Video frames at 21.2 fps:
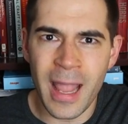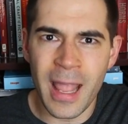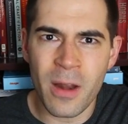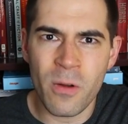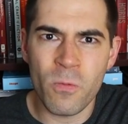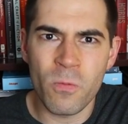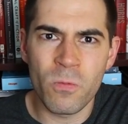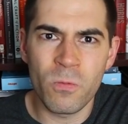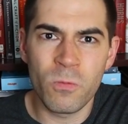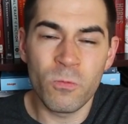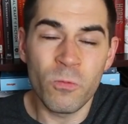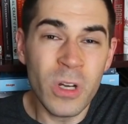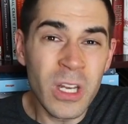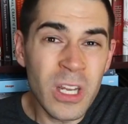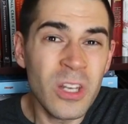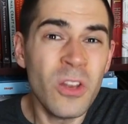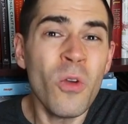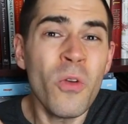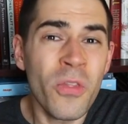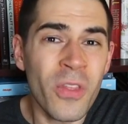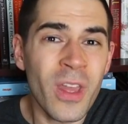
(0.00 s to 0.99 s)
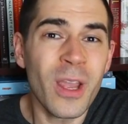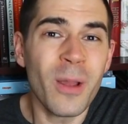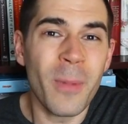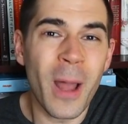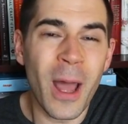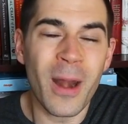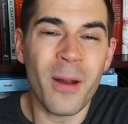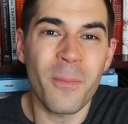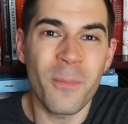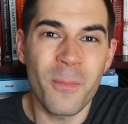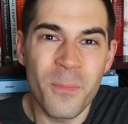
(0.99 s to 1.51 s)
and when you do think
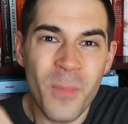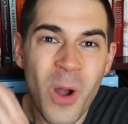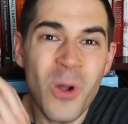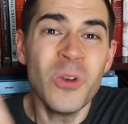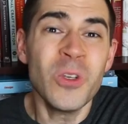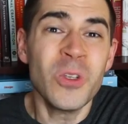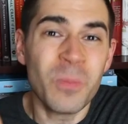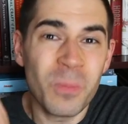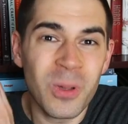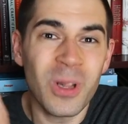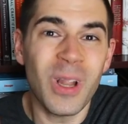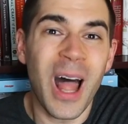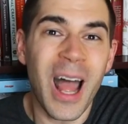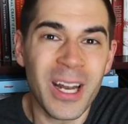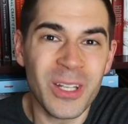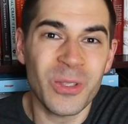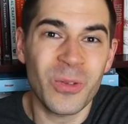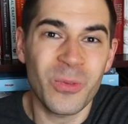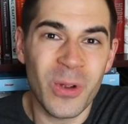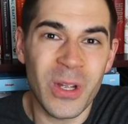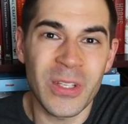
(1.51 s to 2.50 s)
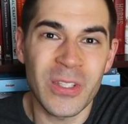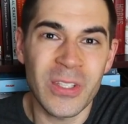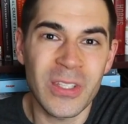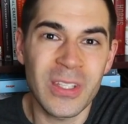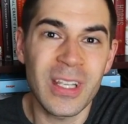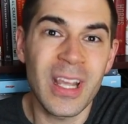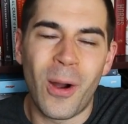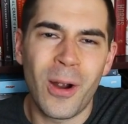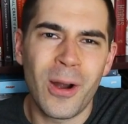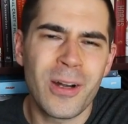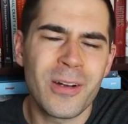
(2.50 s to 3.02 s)
about it, most plot
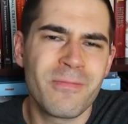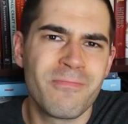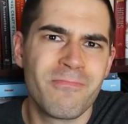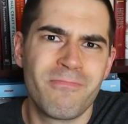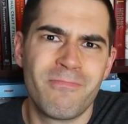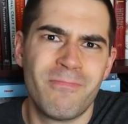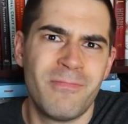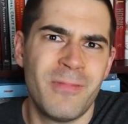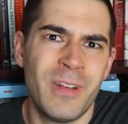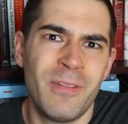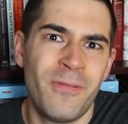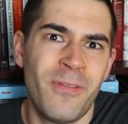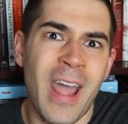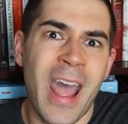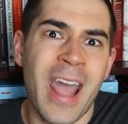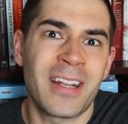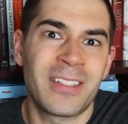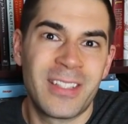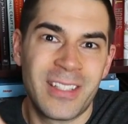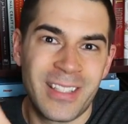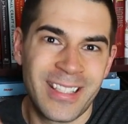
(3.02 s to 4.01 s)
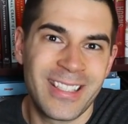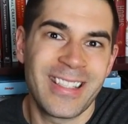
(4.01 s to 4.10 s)
twists are in fact,